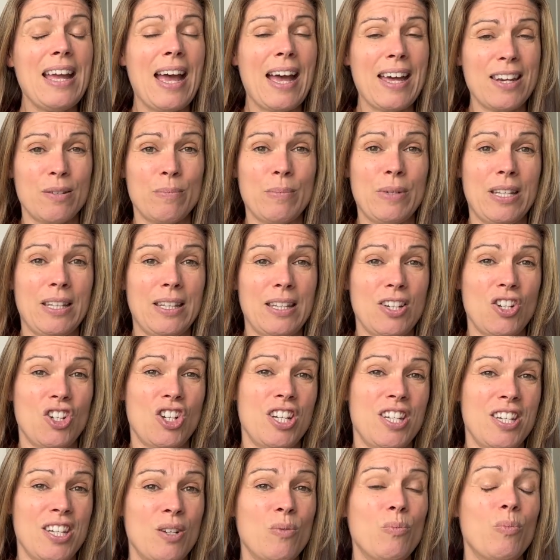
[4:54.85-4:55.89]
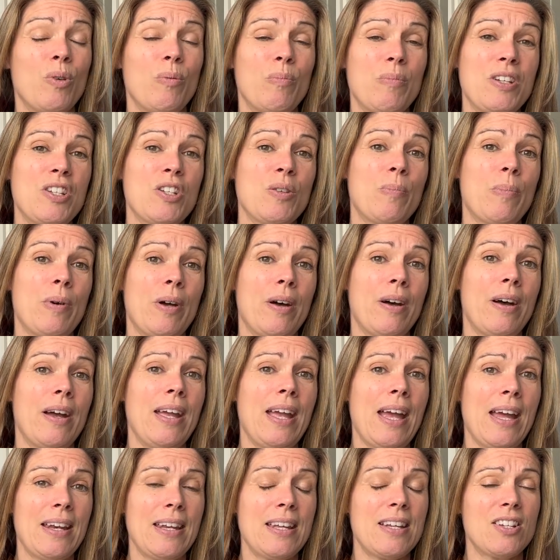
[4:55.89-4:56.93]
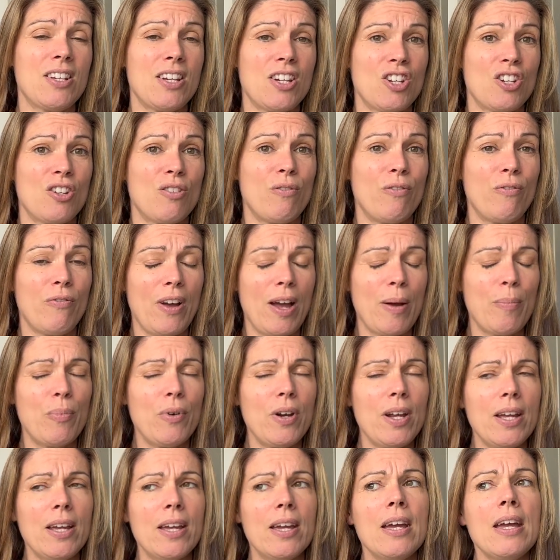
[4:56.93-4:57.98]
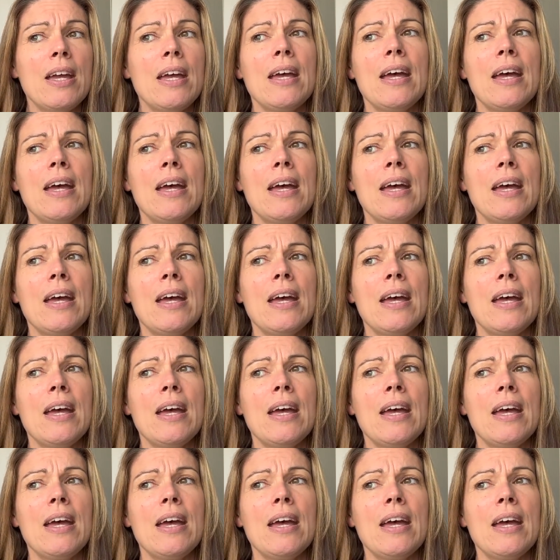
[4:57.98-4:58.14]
adamant that she didn't want me to buy any additional fabric.